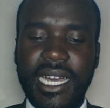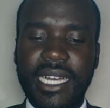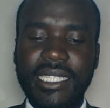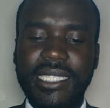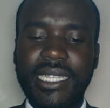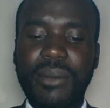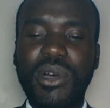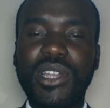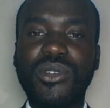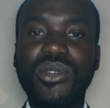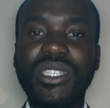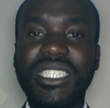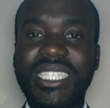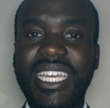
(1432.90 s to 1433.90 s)
someone
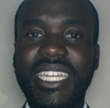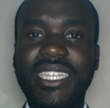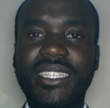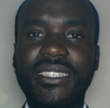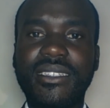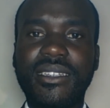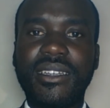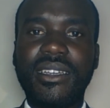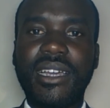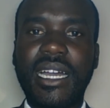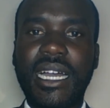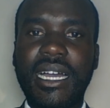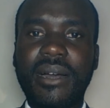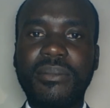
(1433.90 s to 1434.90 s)
who is dead
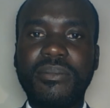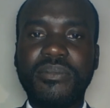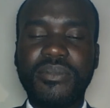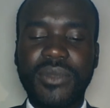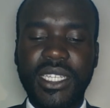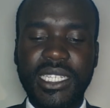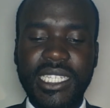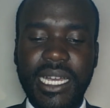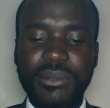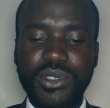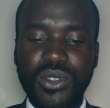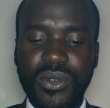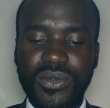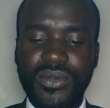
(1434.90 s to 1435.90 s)
in
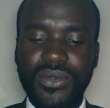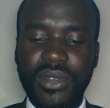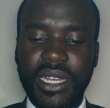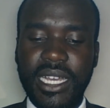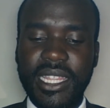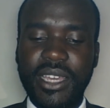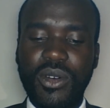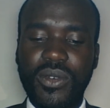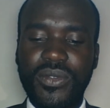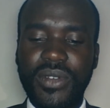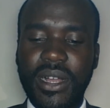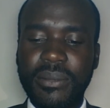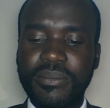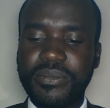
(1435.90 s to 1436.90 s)
terms of the
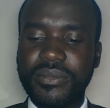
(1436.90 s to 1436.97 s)
offer.